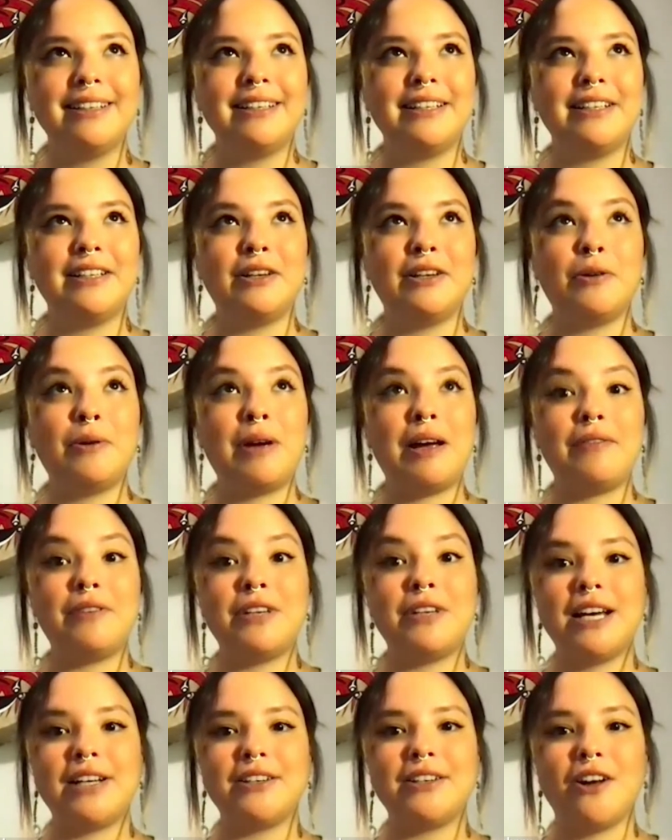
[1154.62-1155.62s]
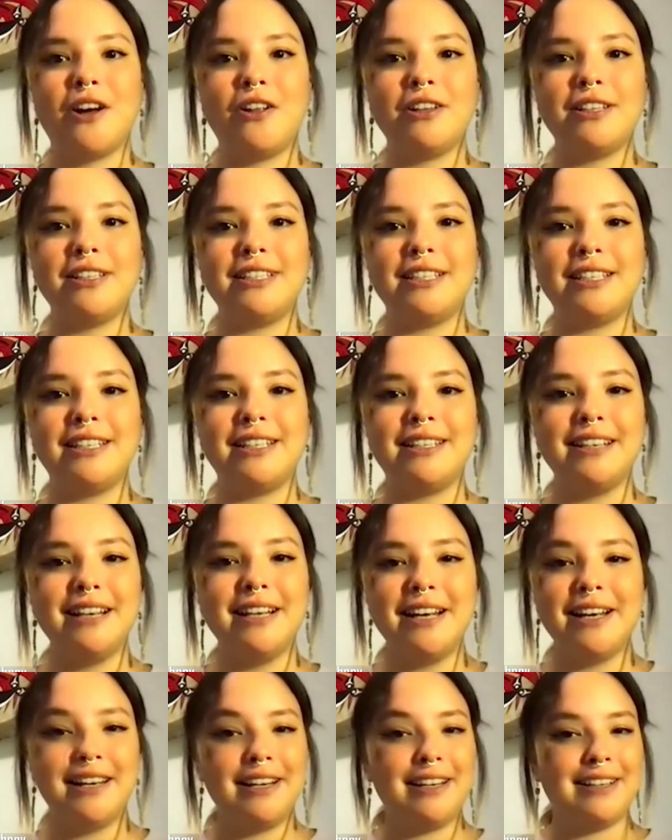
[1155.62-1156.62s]
you know, we have technology
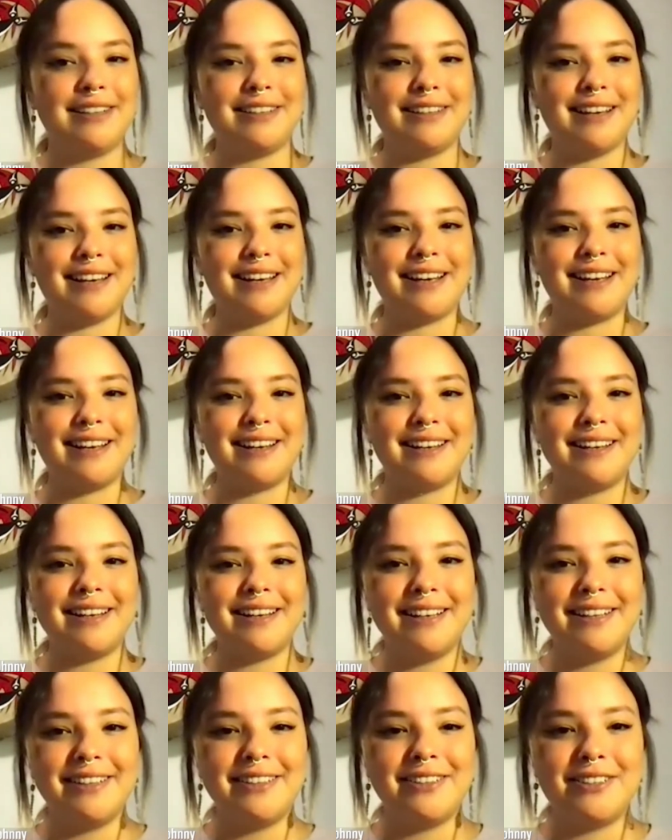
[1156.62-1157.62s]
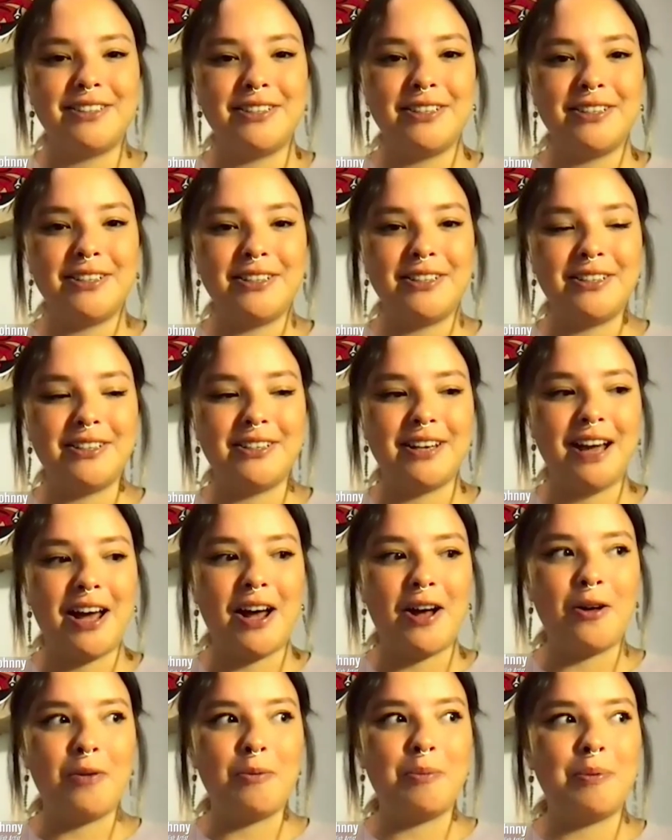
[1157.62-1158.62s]
like to
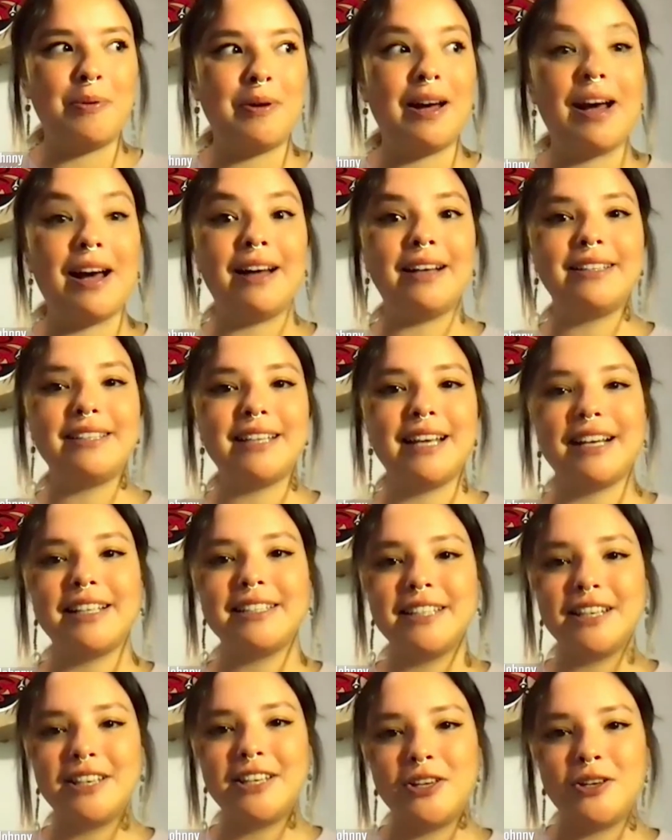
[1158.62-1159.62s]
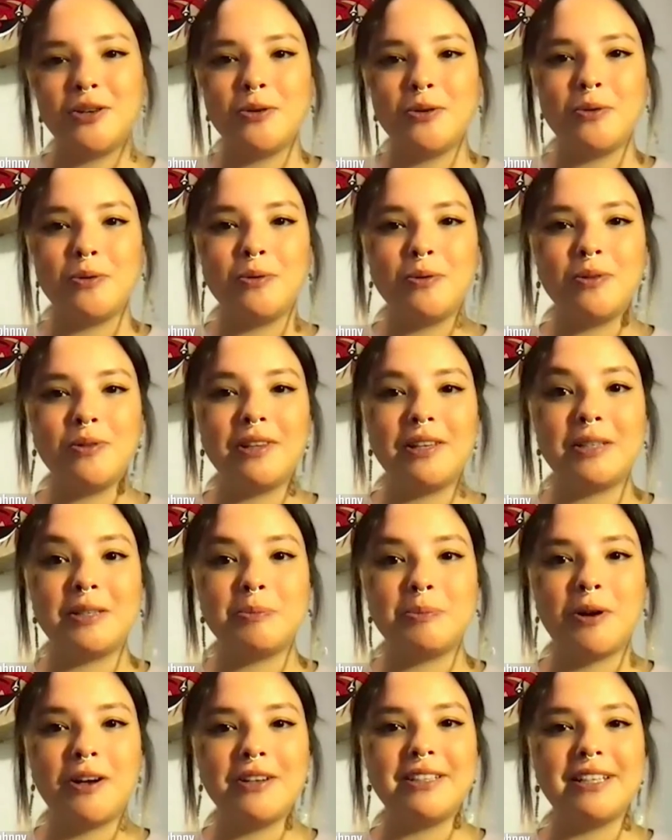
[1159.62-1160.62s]
help us execute these
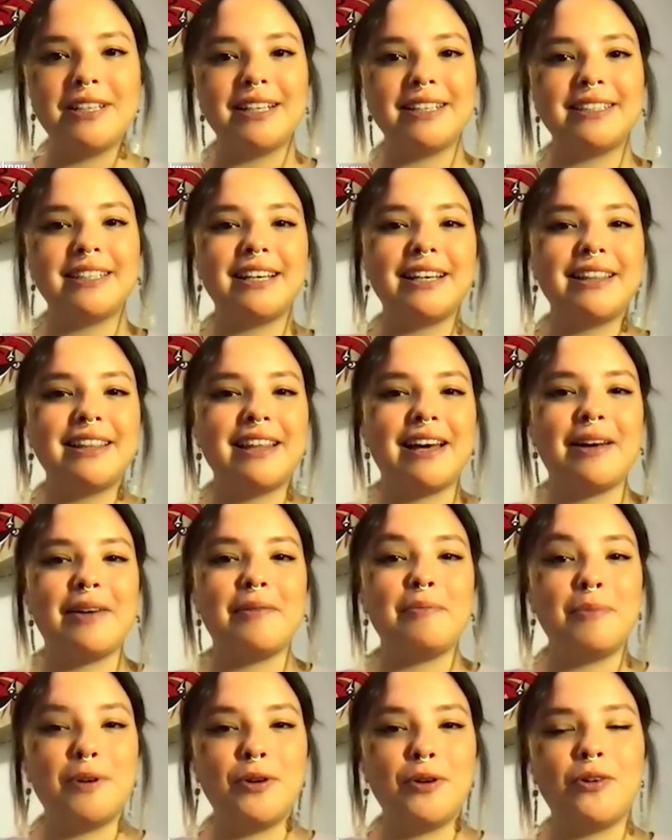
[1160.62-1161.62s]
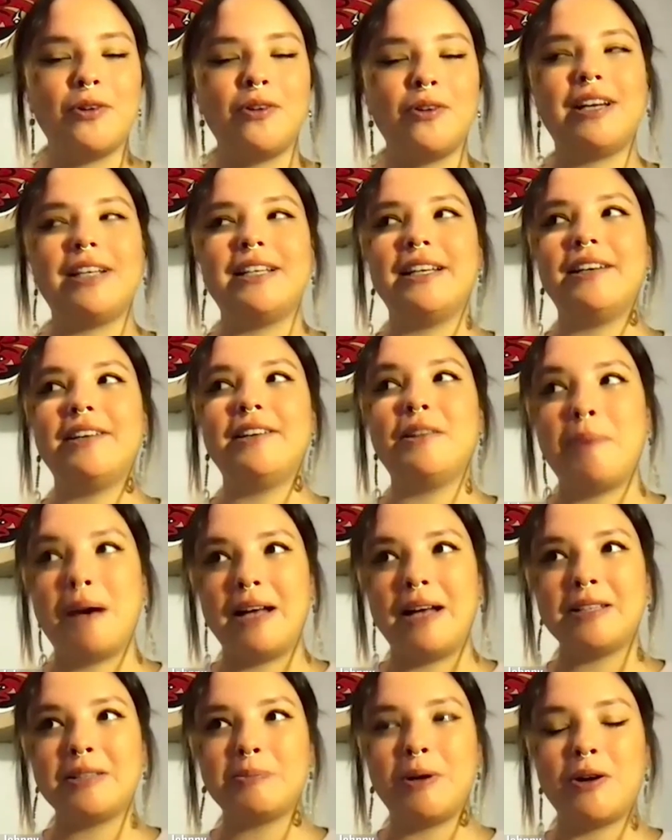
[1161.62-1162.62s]
projects, like that mural I did, the
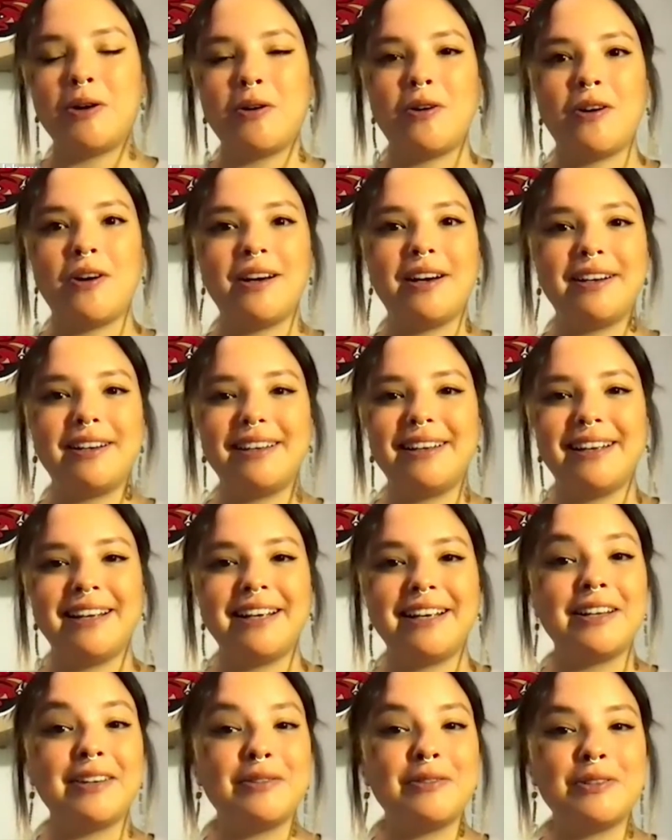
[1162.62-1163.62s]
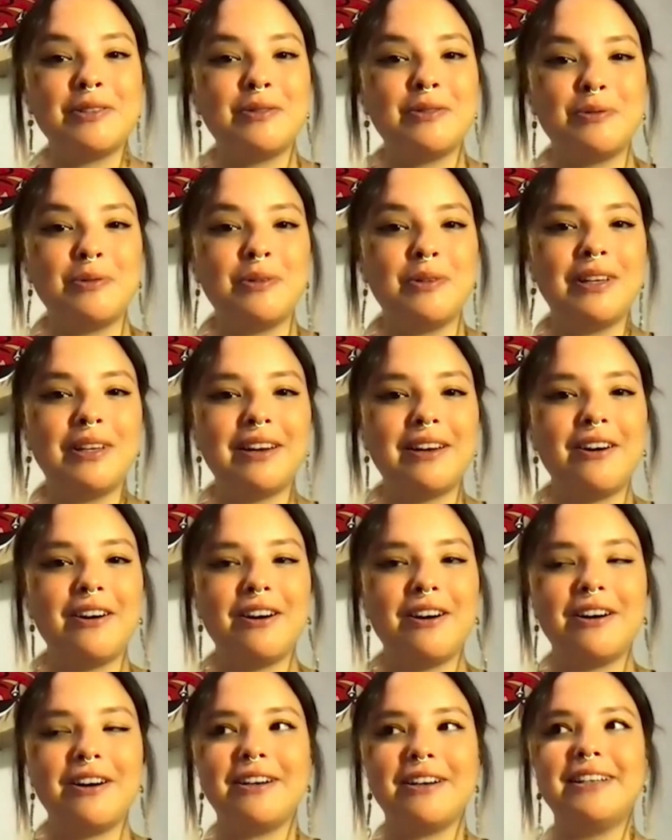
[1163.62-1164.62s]
basketball court. Like it was really
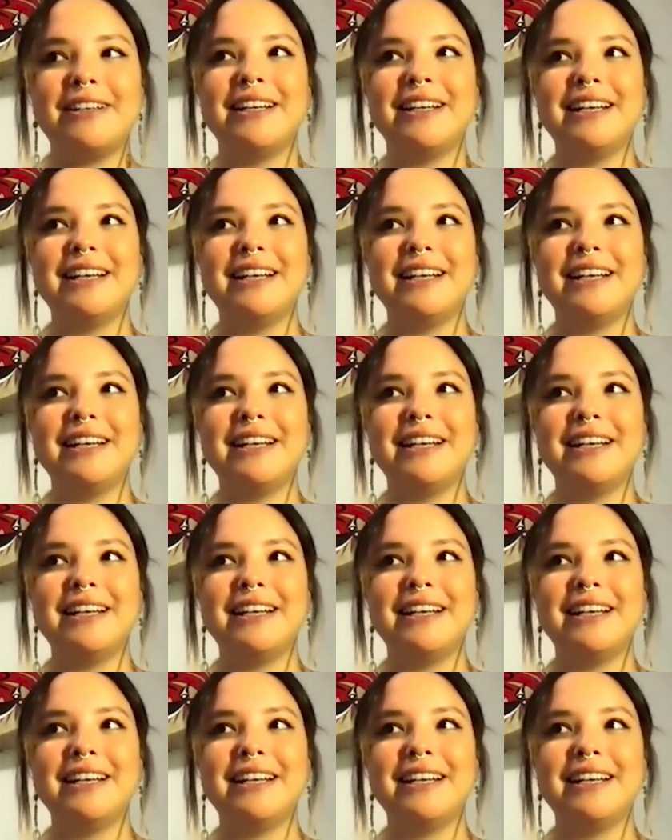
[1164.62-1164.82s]
hard